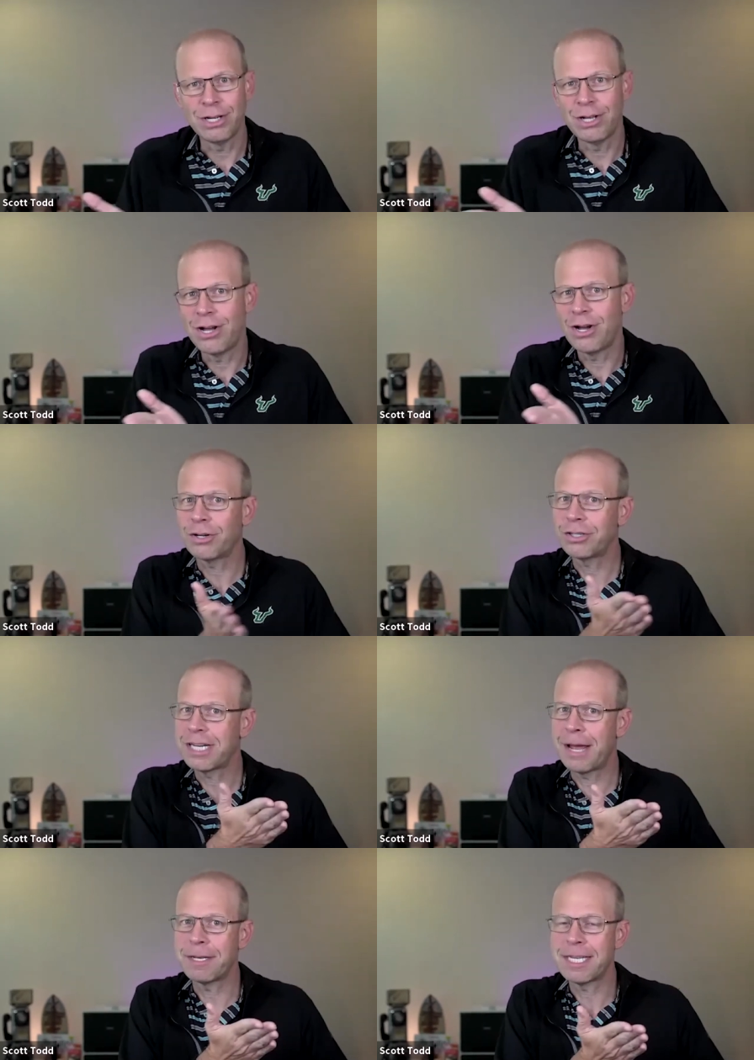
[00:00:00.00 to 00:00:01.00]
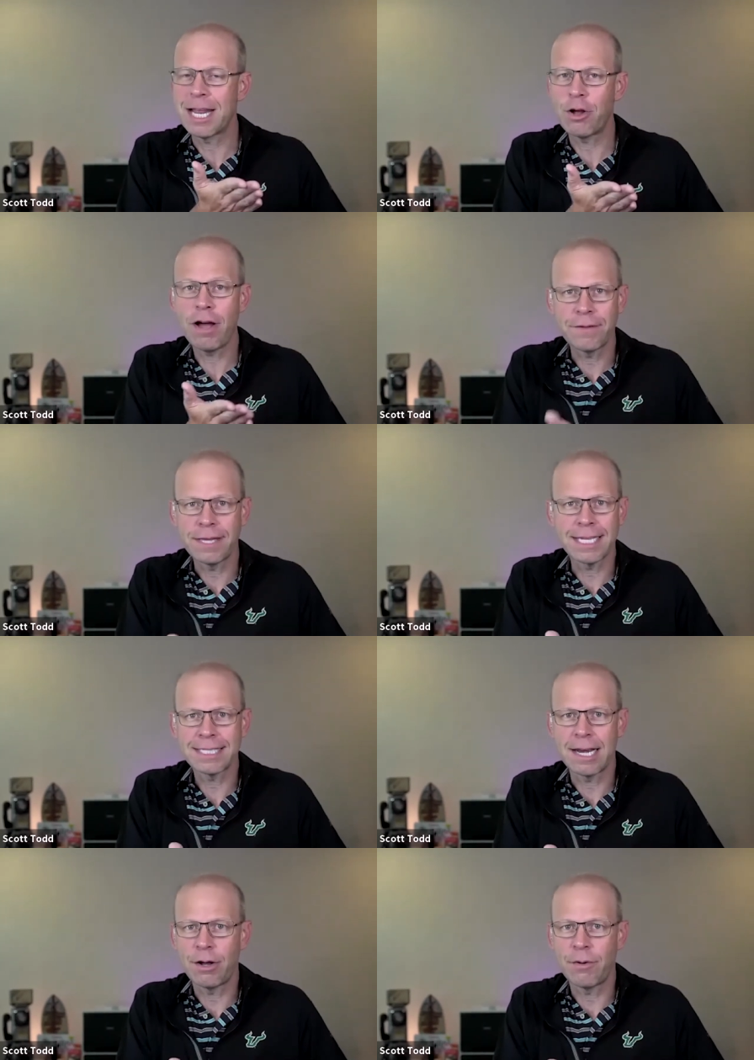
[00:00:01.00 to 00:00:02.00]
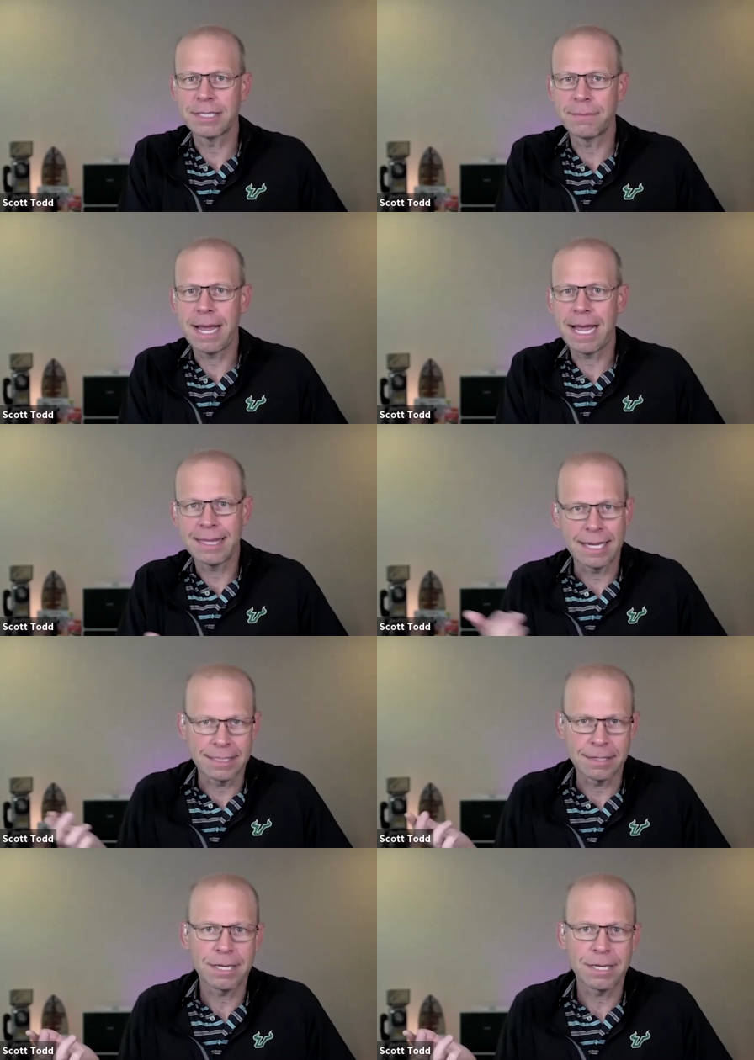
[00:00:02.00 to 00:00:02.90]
longer time to take off, and that's not always a bad thing.